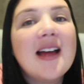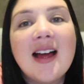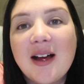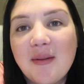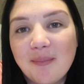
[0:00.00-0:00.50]

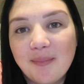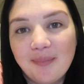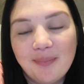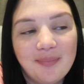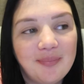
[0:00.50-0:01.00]
Um,
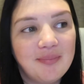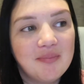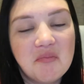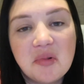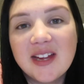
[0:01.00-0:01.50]

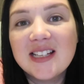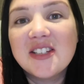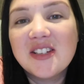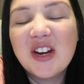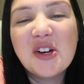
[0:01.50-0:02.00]
but
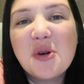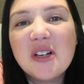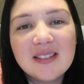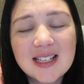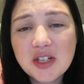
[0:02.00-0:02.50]
that's, you know
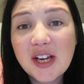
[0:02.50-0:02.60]
what, that's